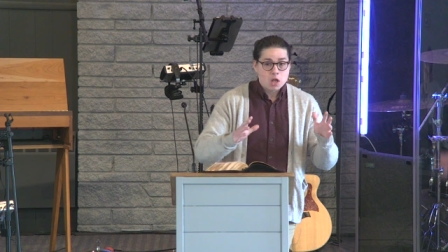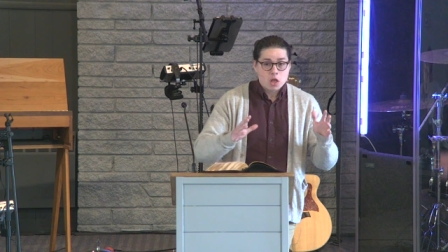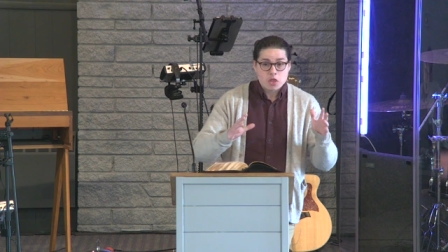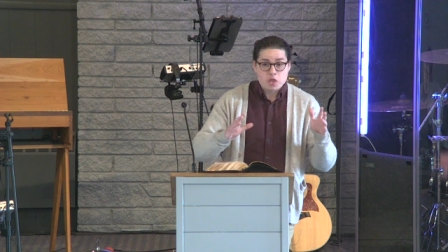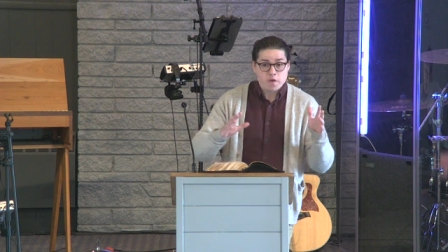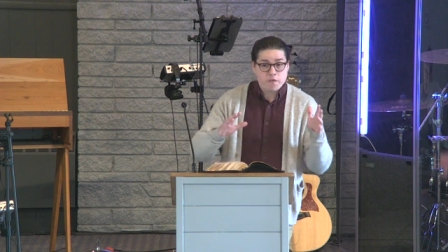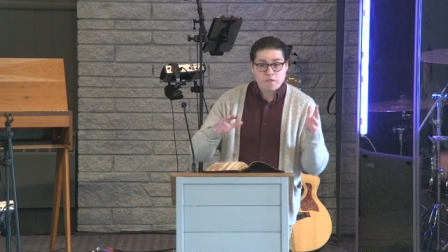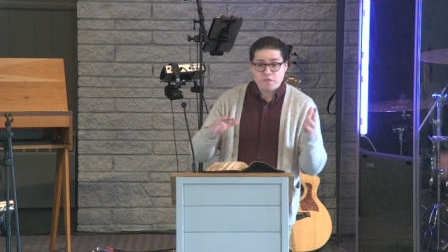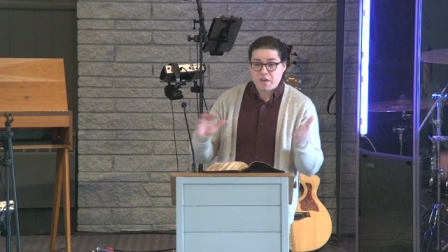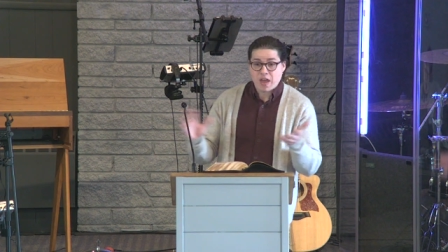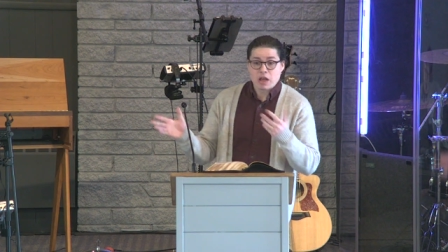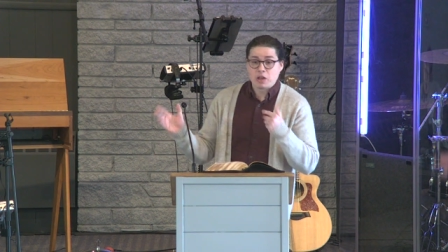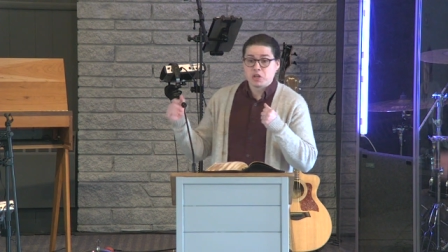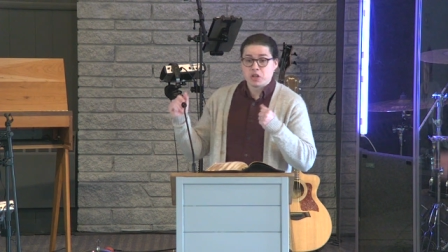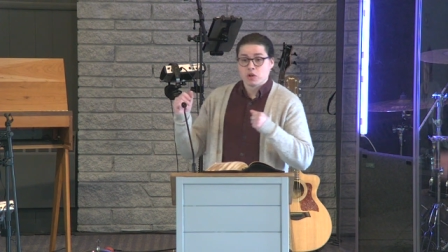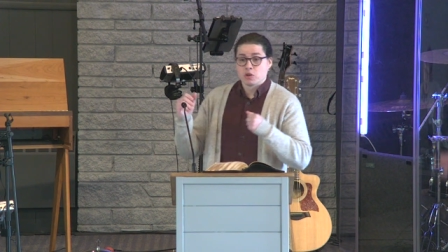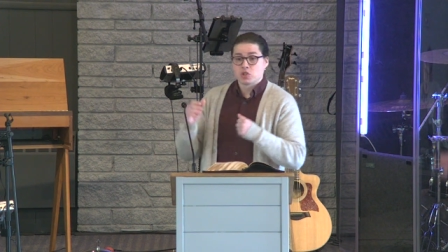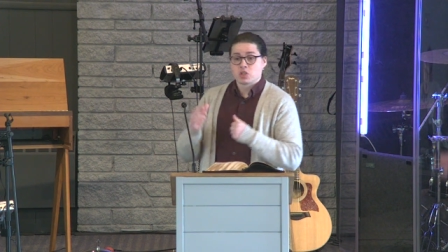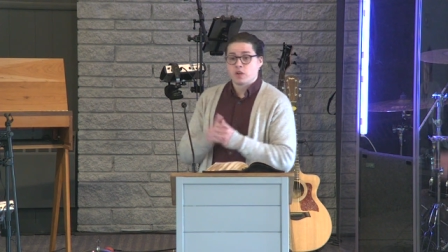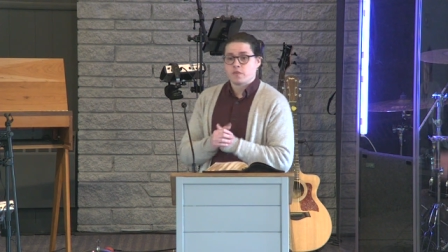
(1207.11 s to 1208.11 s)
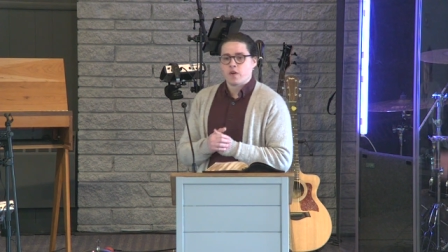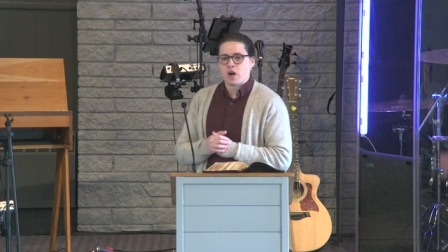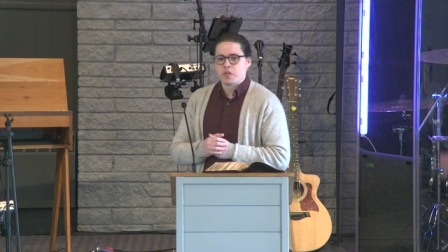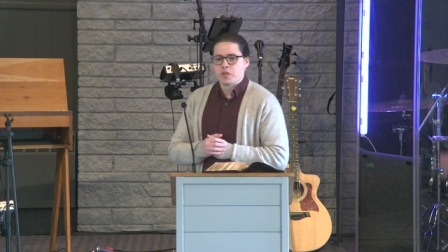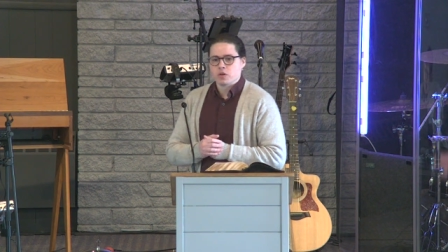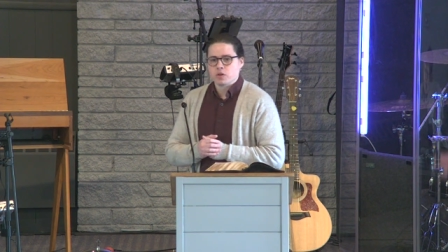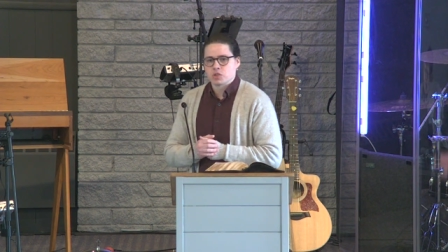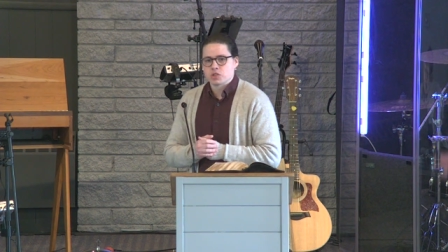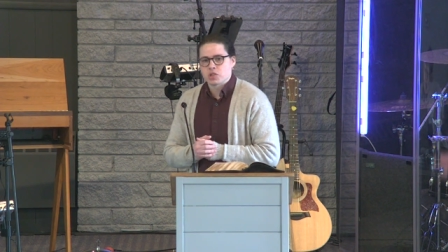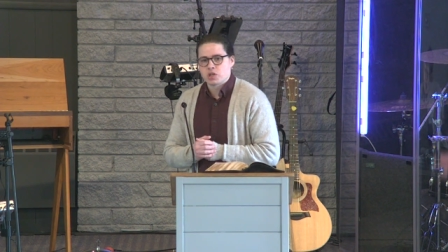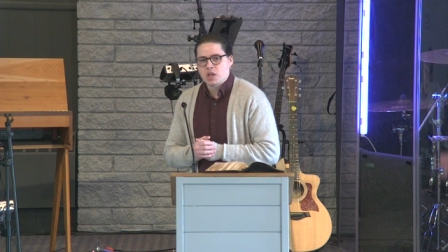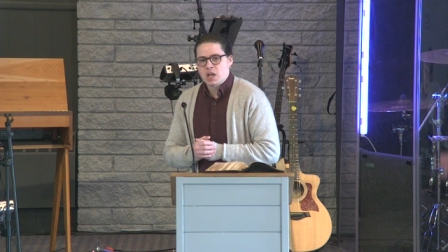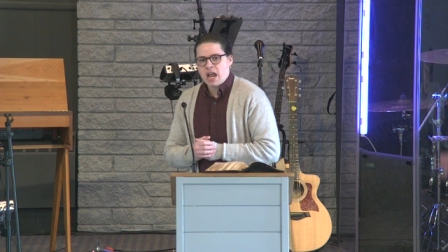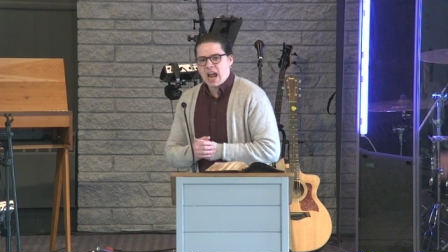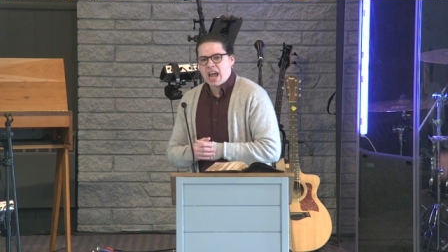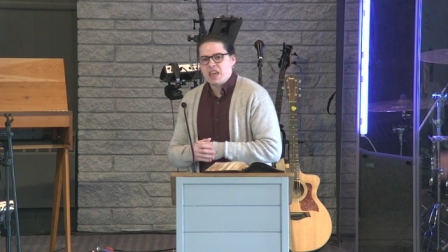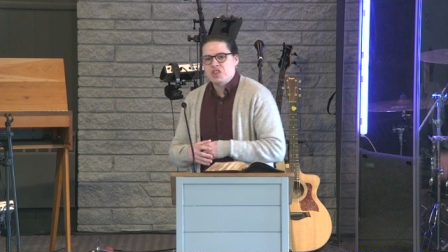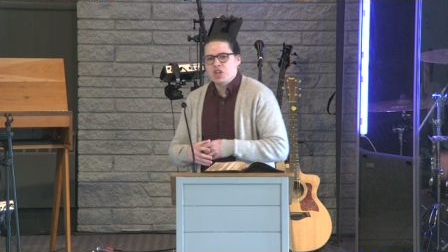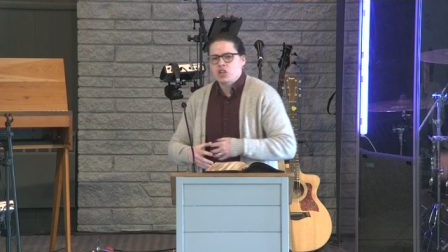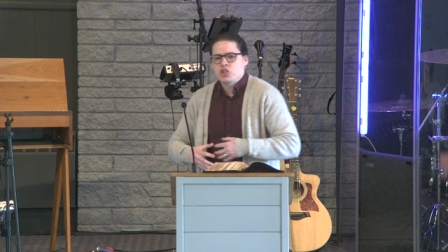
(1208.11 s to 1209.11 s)
the failures of others,
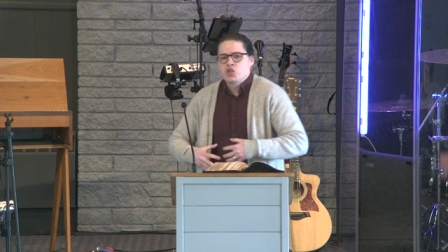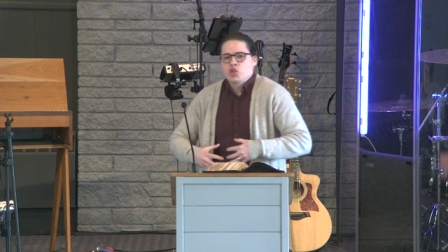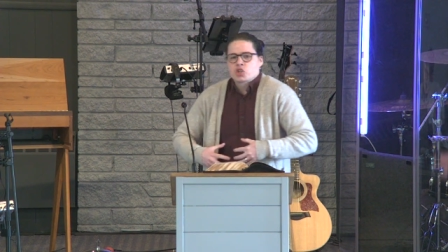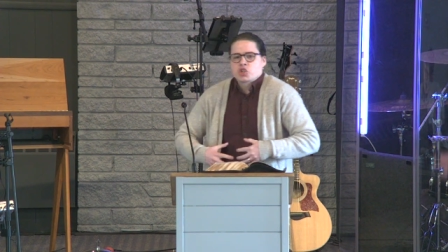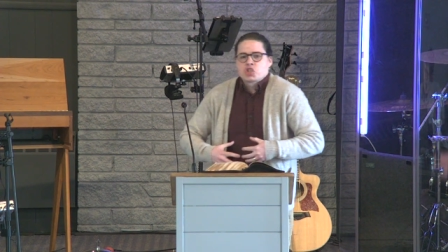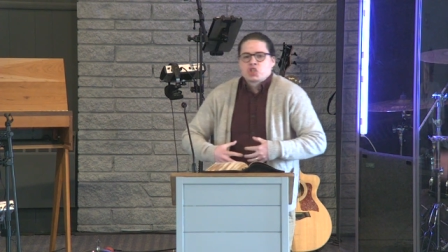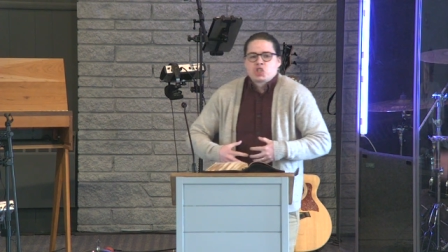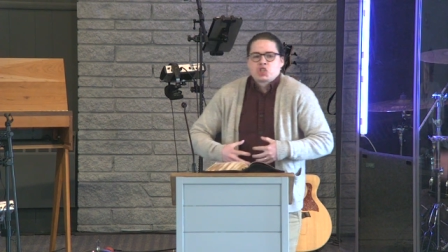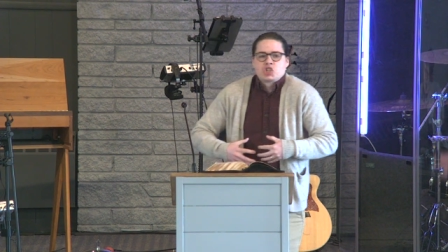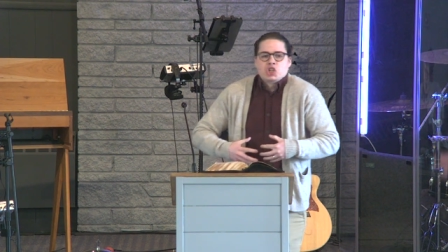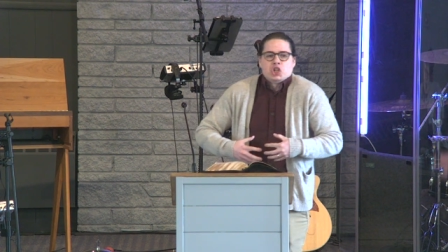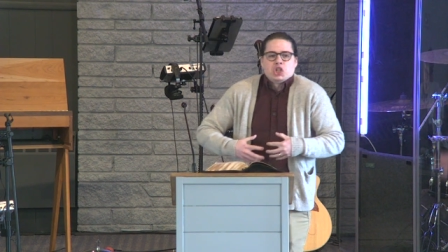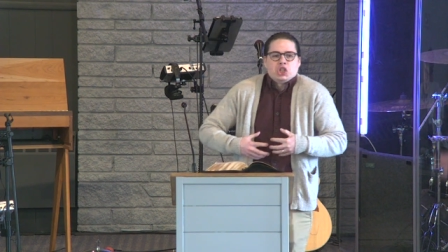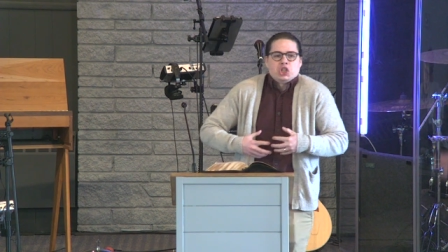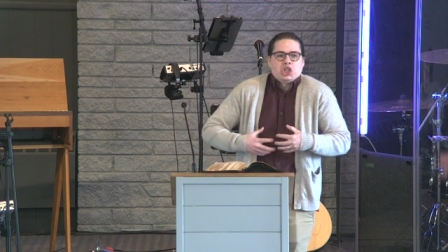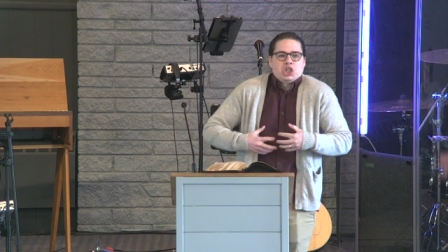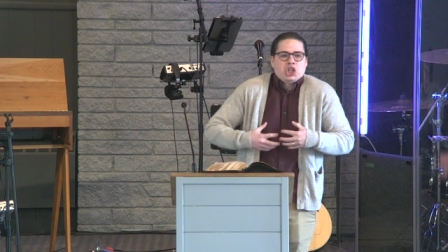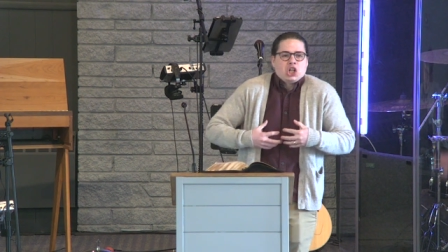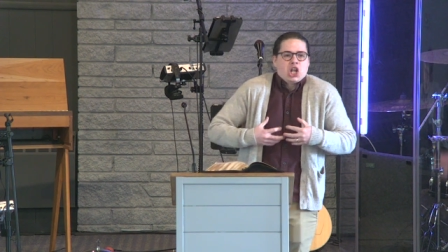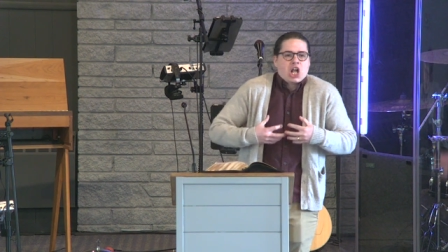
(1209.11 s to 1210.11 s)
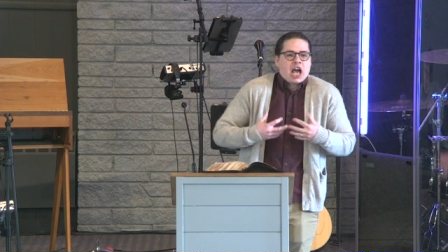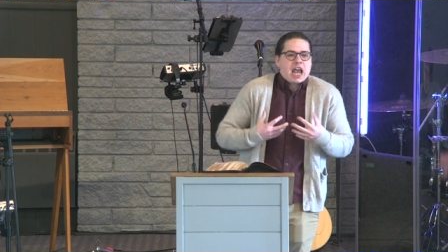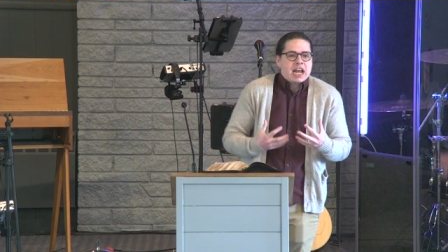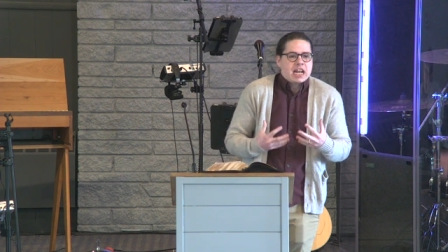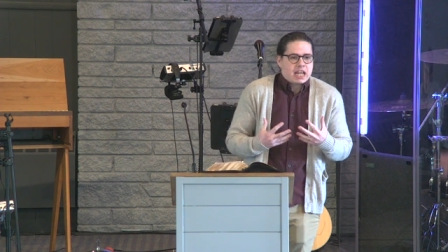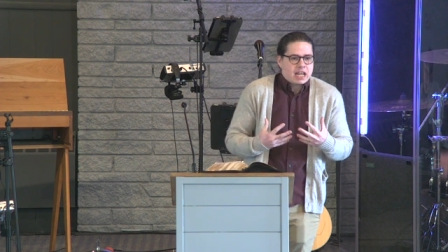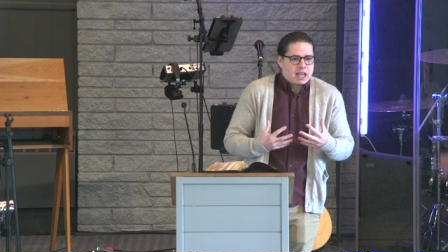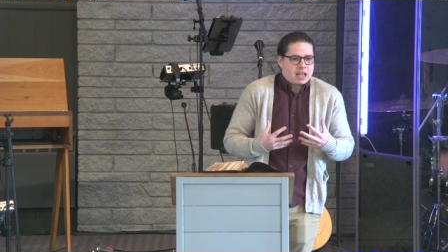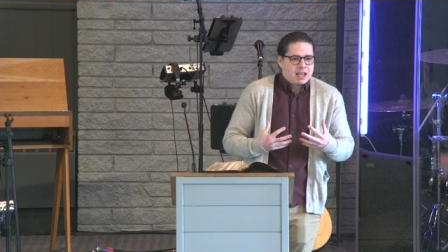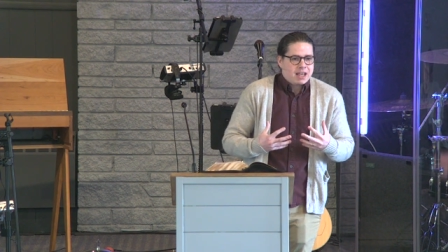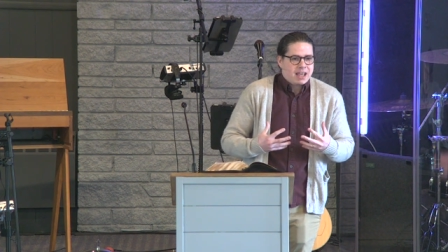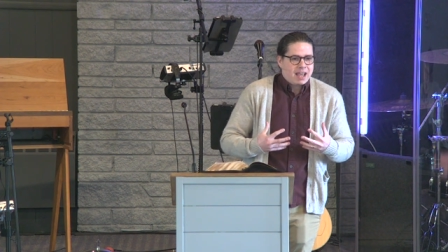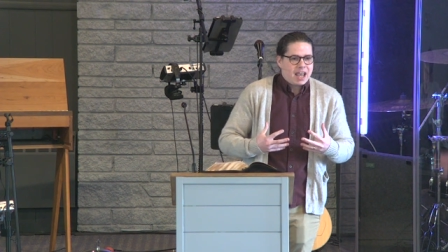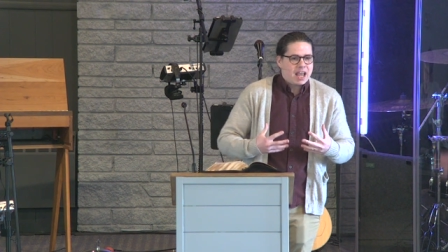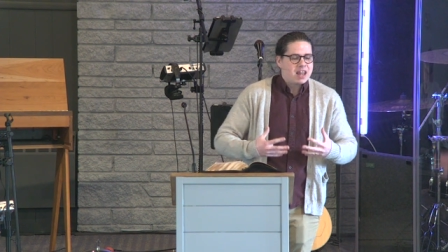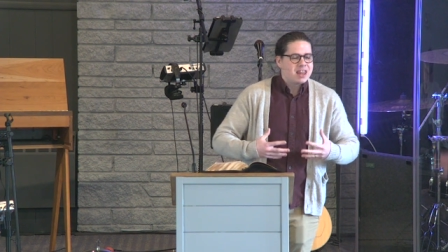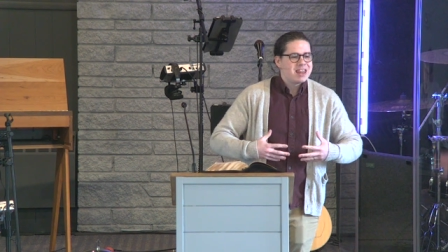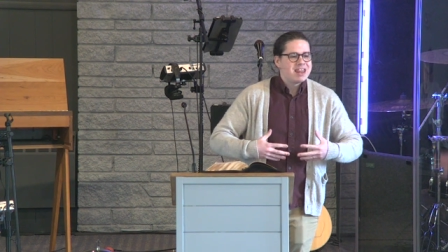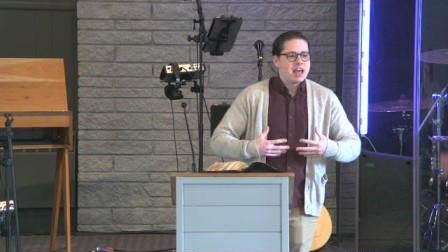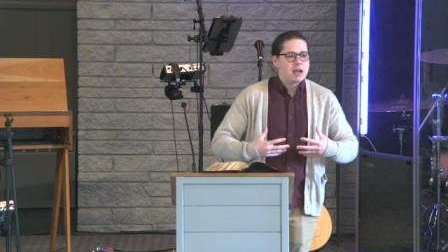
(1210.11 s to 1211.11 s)
and they just delight
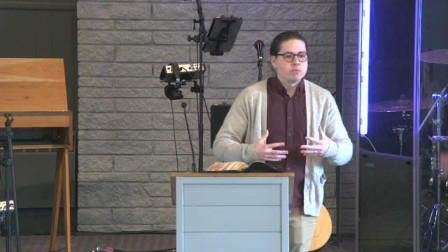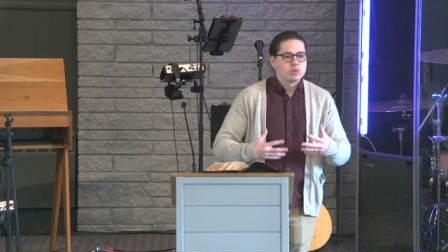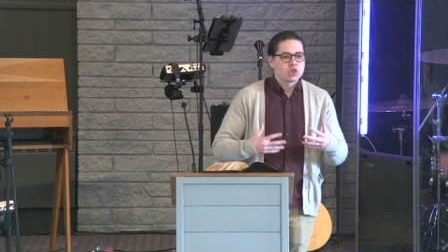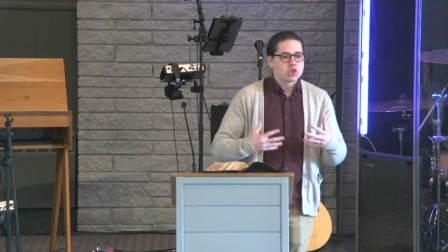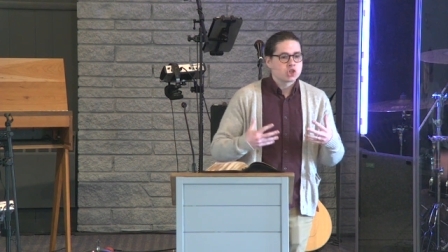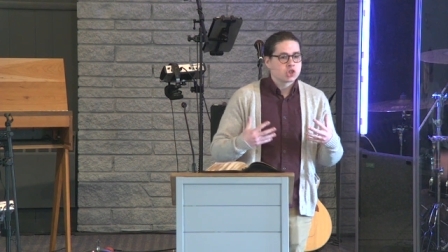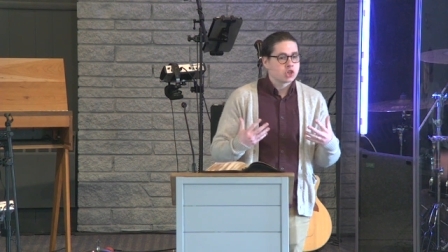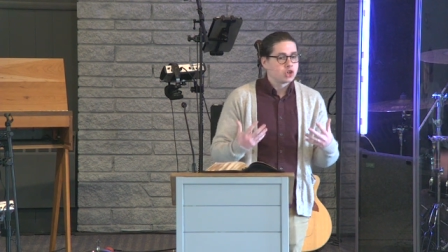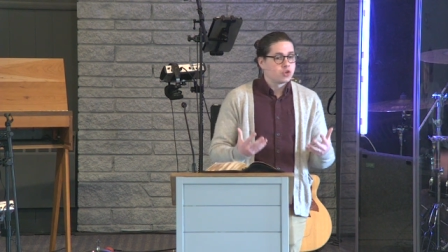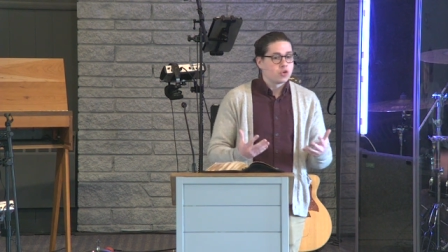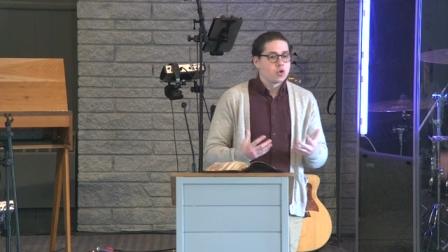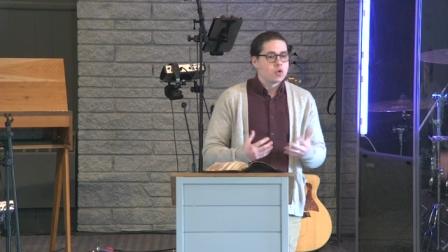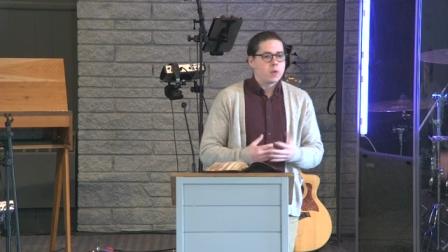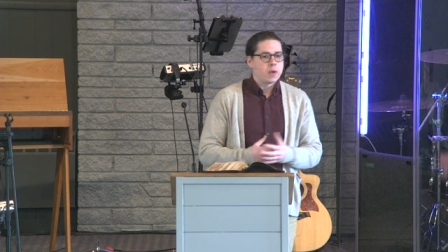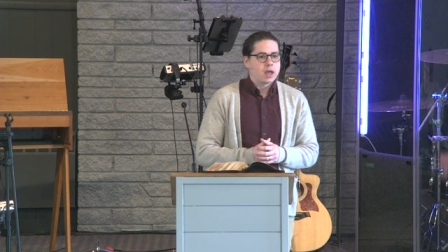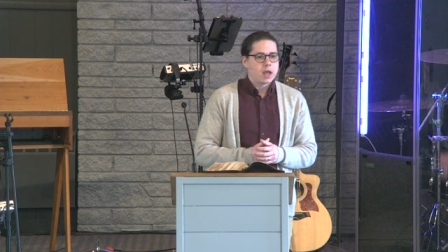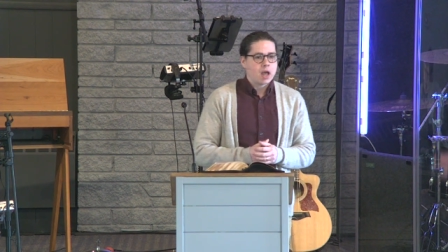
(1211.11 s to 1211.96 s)
in them screwing